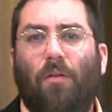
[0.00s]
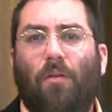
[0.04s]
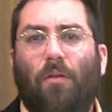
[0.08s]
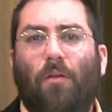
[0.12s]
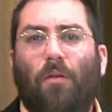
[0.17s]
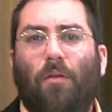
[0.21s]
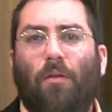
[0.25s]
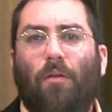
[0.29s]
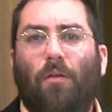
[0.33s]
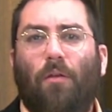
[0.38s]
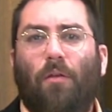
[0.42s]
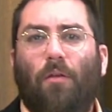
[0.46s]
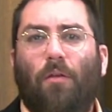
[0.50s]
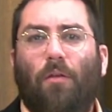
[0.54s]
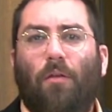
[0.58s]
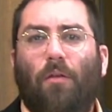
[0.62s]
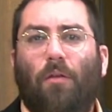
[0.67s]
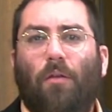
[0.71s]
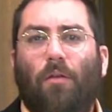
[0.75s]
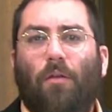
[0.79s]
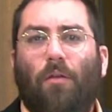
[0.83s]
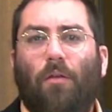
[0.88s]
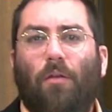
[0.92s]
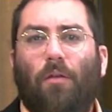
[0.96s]

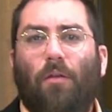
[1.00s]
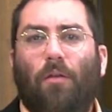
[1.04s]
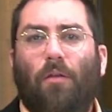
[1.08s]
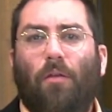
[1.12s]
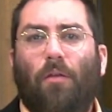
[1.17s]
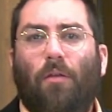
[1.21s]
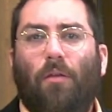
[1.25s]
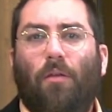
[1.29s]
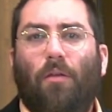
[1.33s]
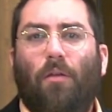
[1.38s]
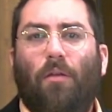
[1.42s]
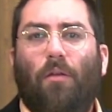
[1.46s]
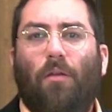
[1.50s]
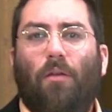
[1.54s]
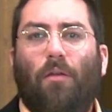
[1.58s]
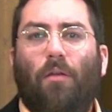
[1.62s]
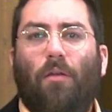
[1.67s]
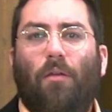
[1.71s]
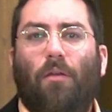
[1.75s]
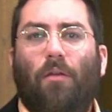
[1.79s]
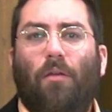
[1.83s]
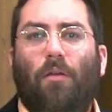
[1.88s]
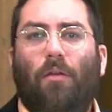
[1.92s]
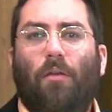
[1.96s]

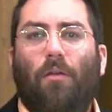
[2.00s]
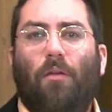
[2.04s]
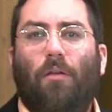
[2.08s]
Nobody speaks.